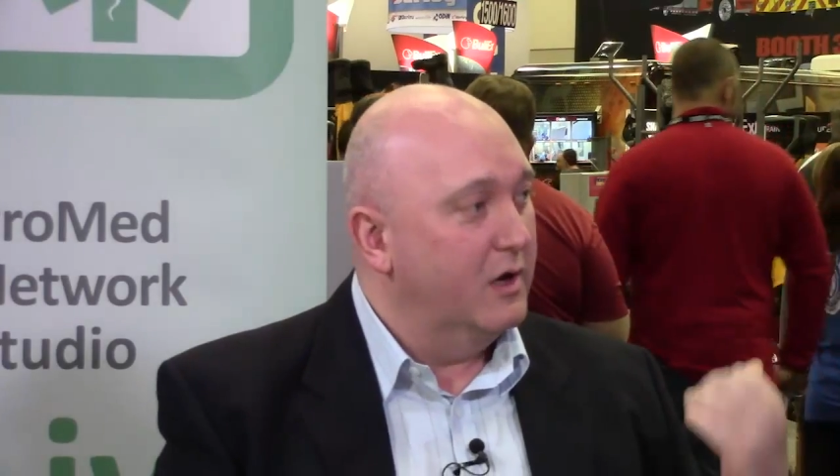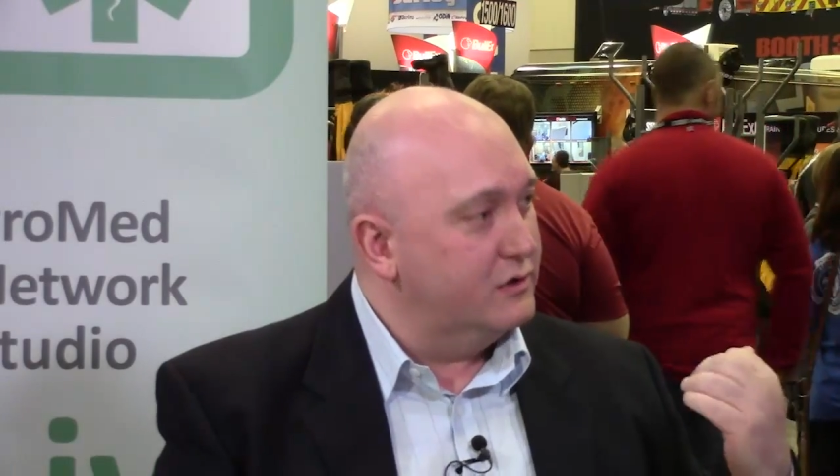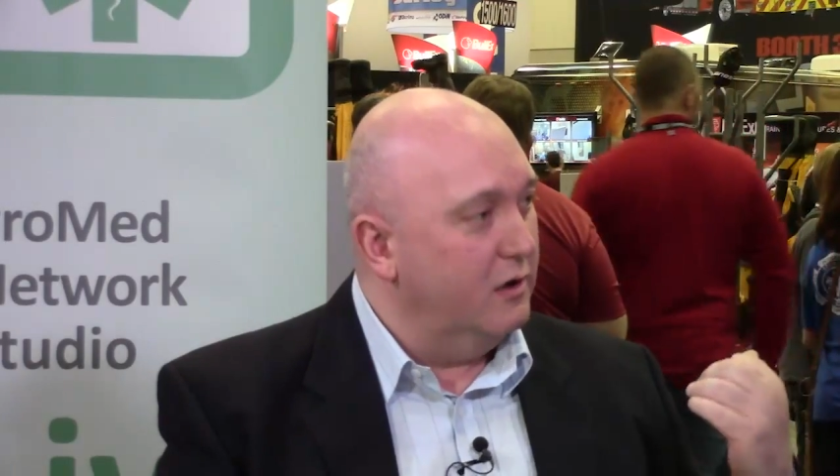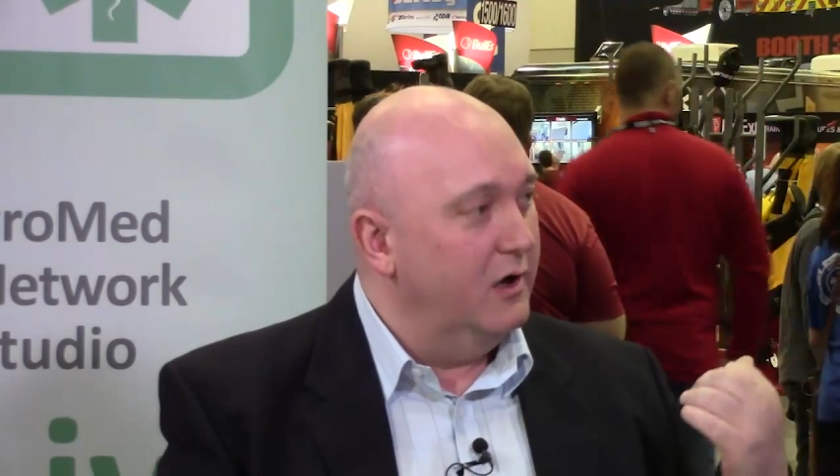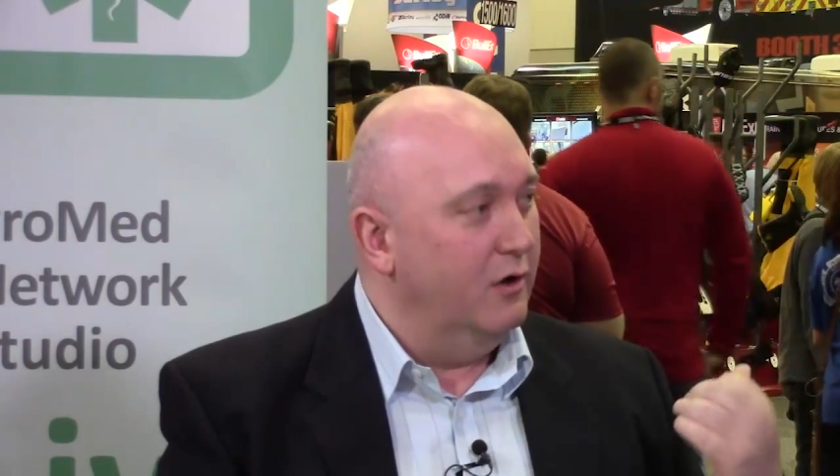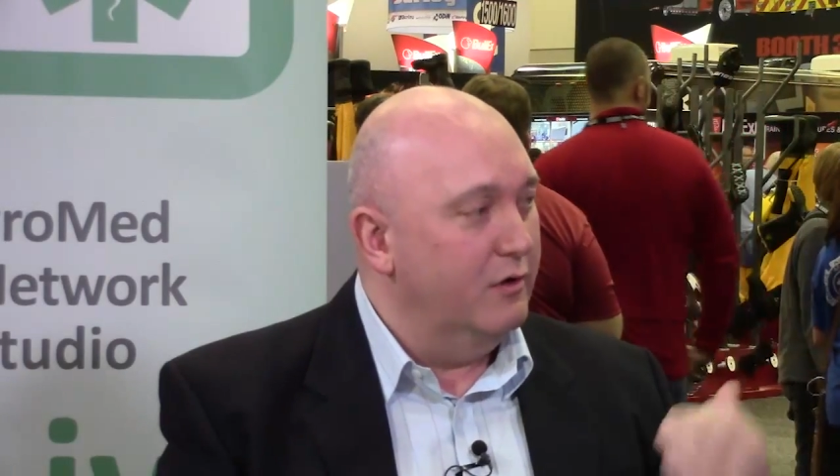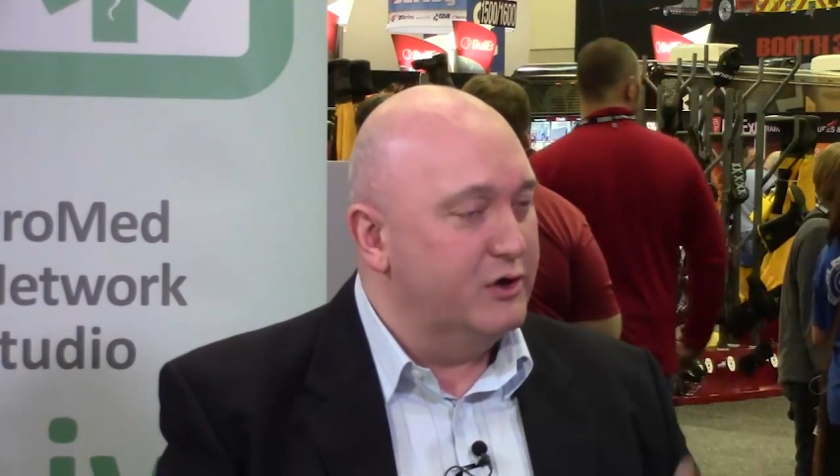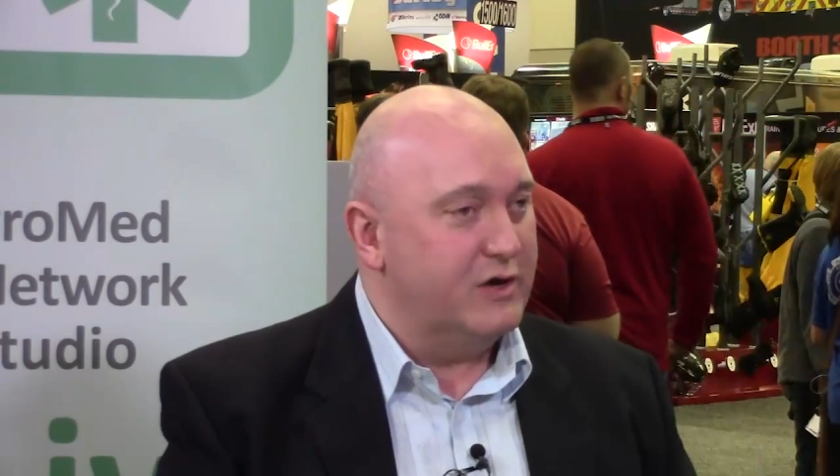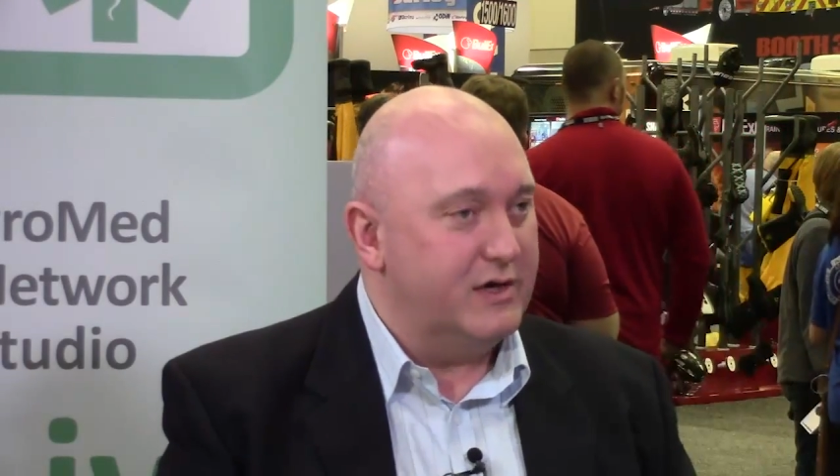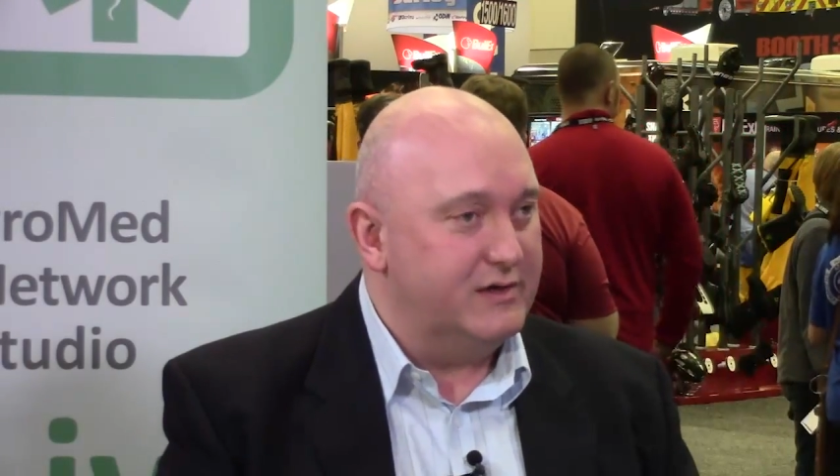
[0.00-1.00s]
slightly longer
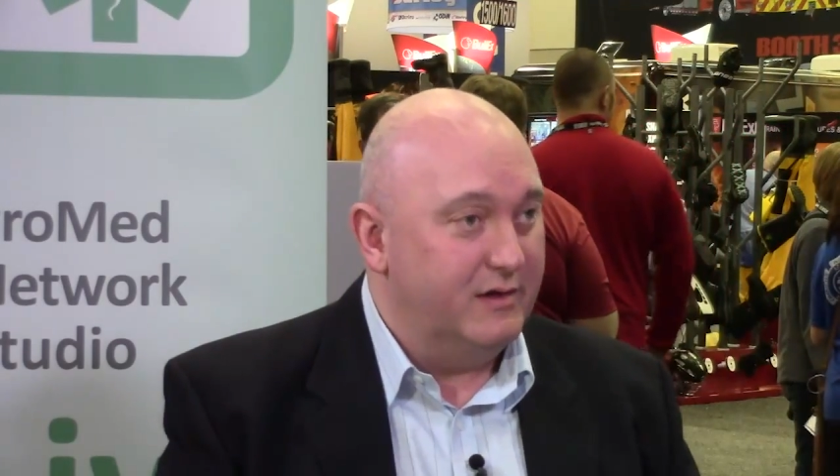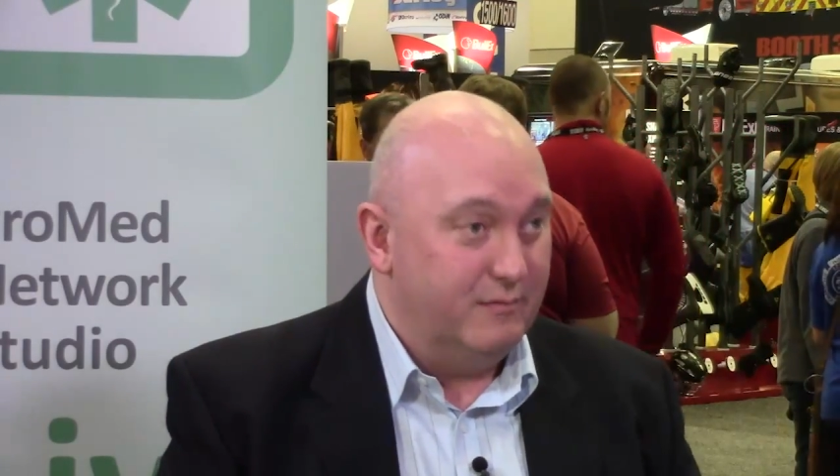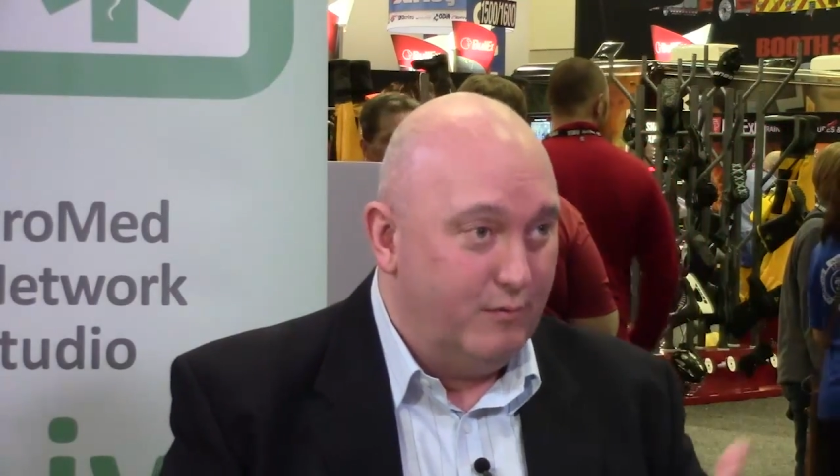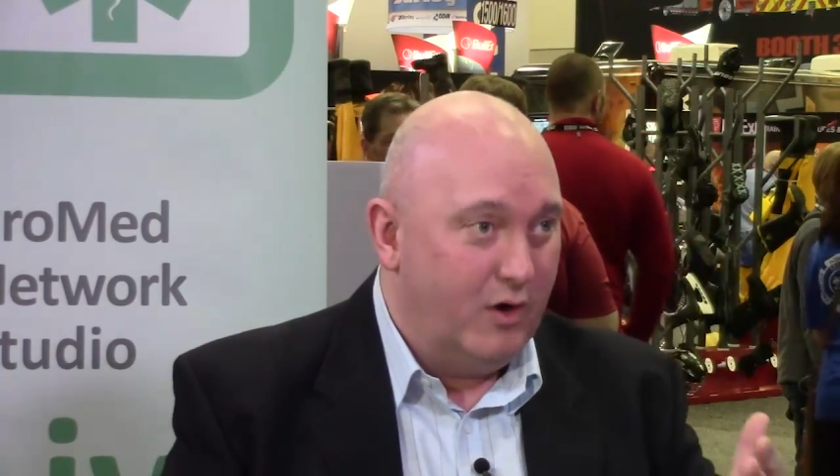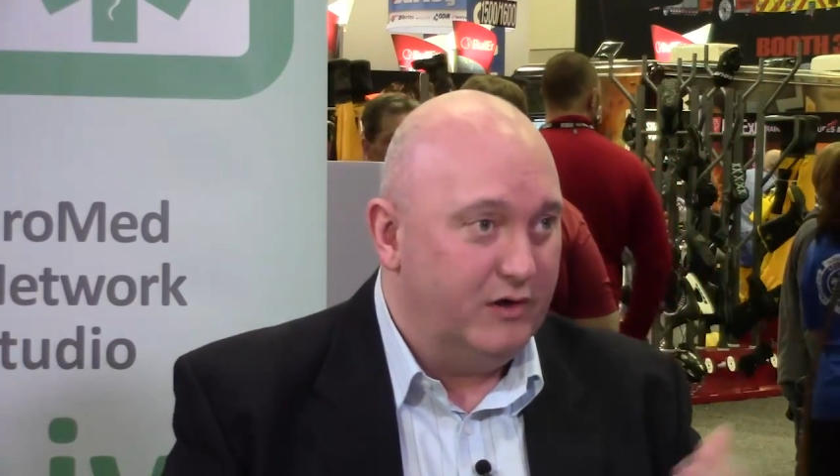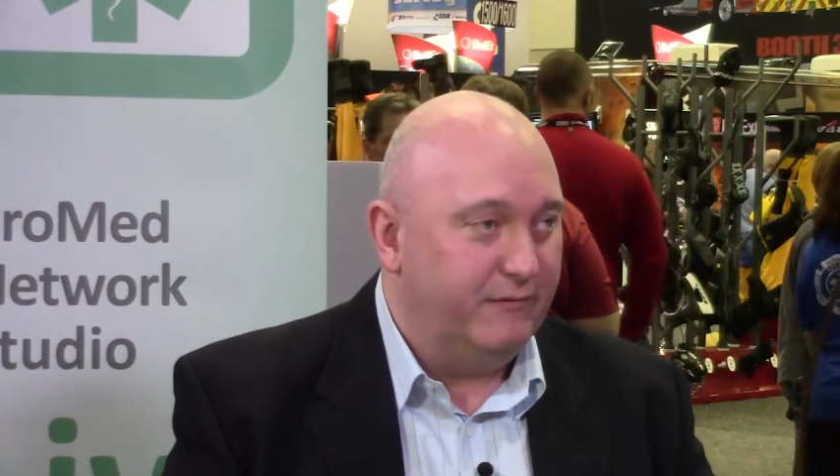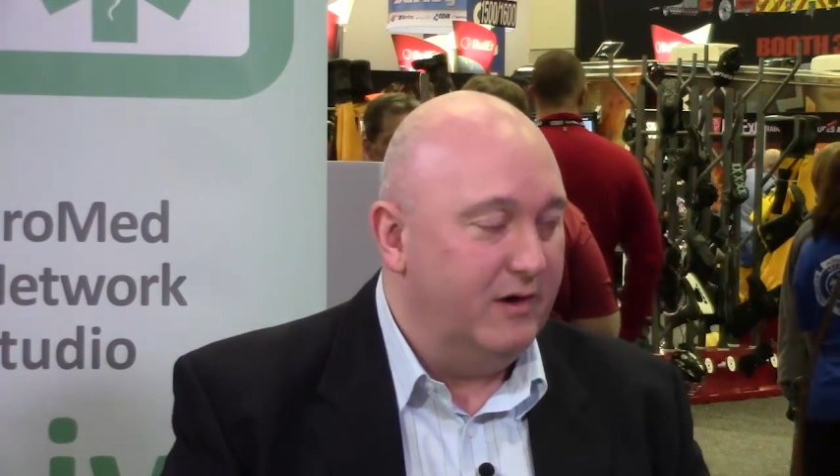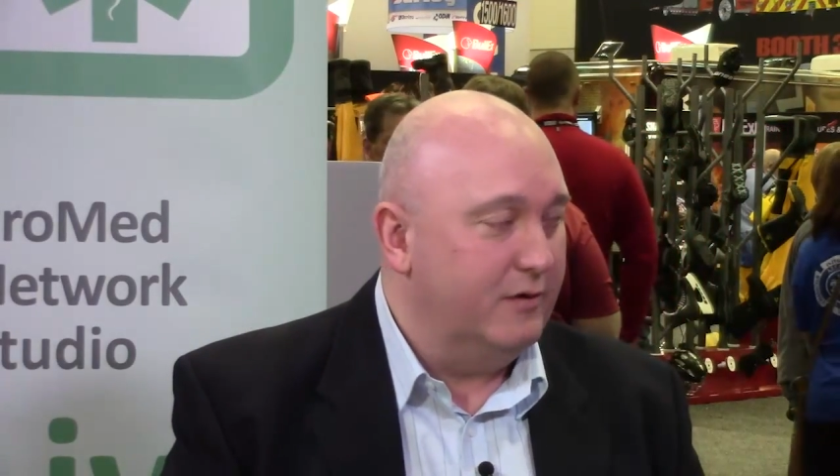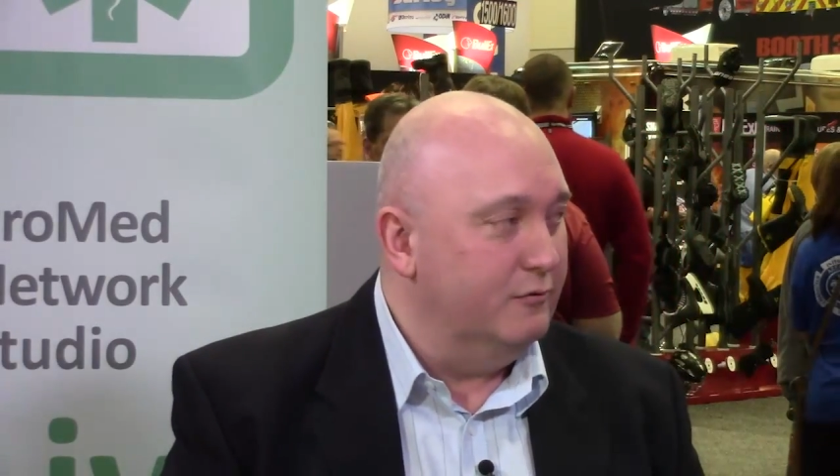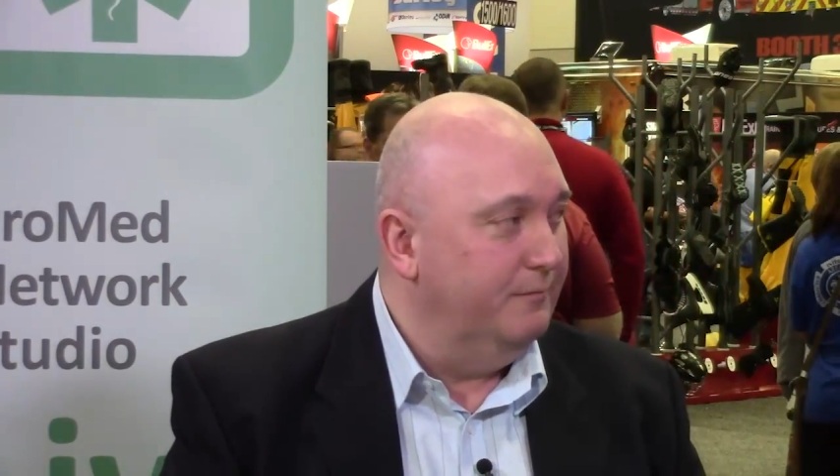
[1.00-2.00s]
chassis than Mike's
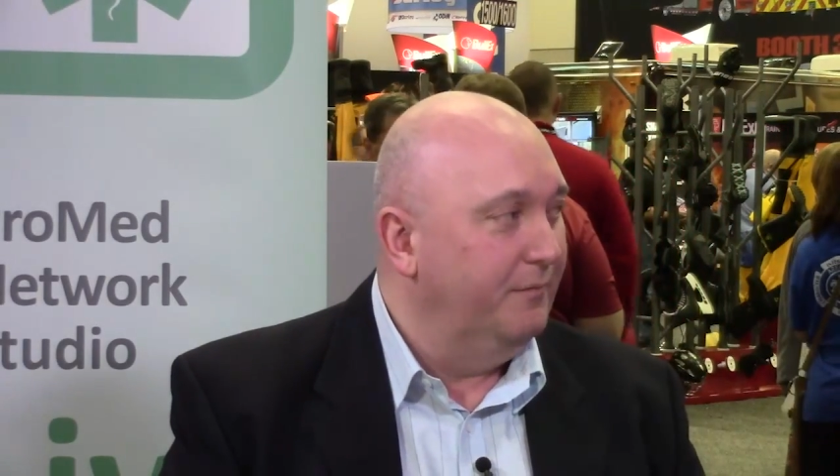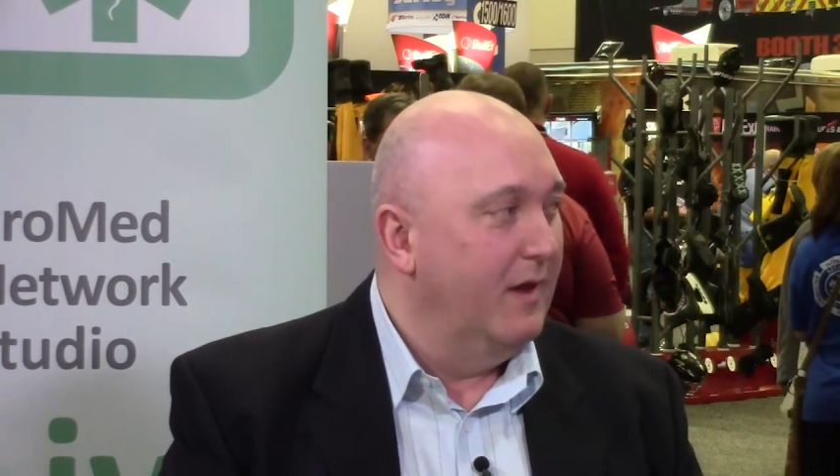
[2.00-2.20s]
vehicle,